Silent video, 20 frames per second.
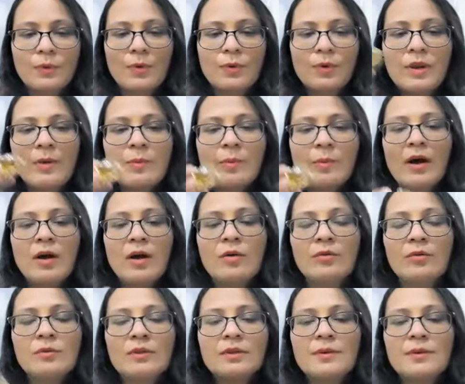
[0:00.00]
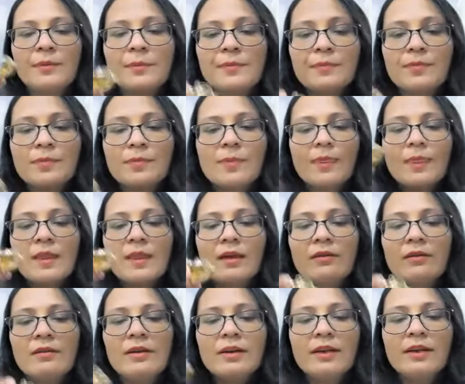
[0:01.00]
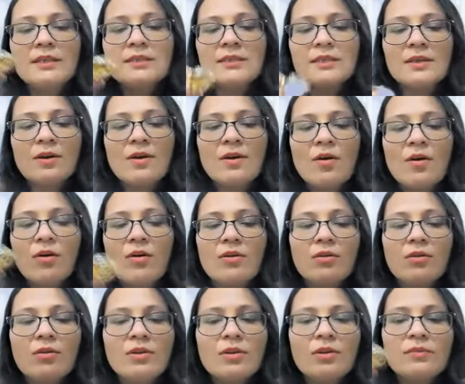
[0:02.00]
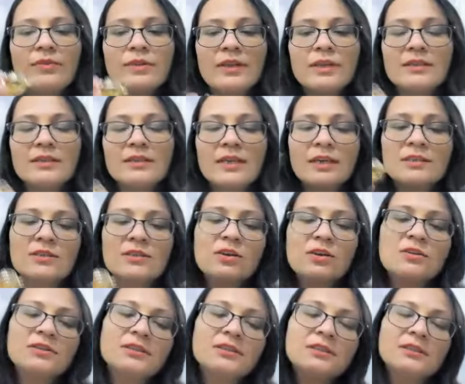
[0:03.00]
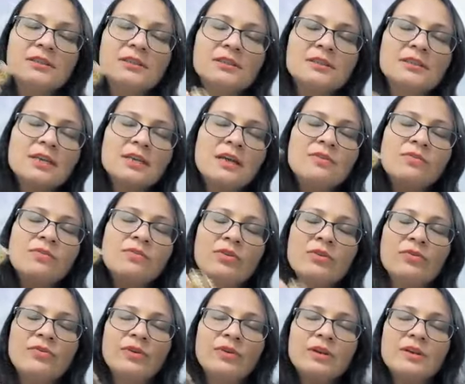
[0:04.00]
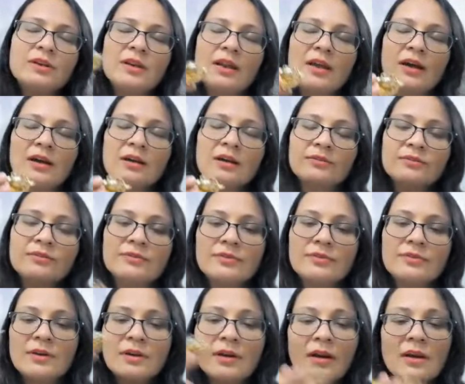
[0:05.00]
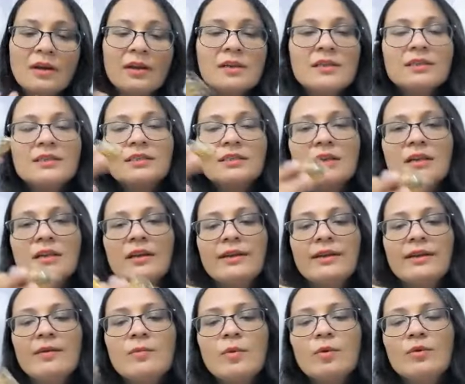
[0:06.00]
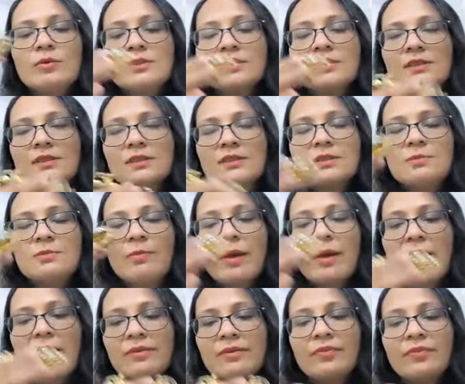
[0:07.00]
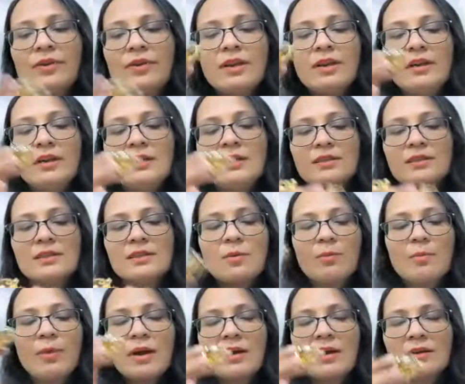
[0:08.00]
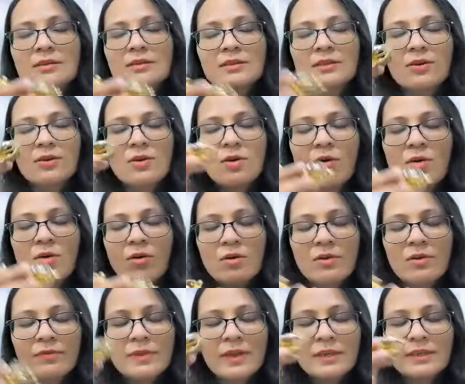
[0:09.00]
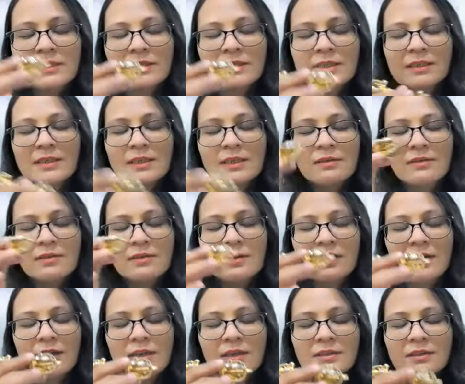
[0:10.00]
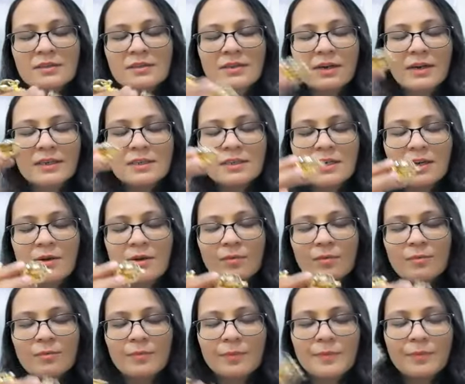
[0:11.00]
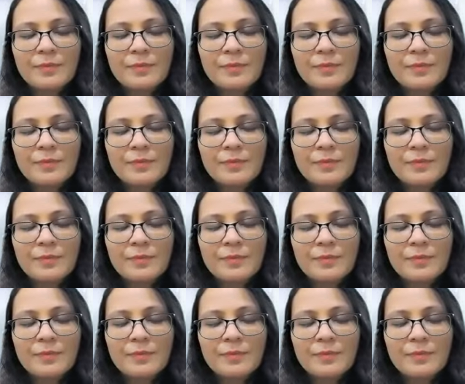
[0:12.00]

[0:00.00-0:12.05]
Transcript: through your mouth, releasing all of these exhaustions, unfulfilled love, sickly emotions, bad feelings in your past, all of that is getting released right now.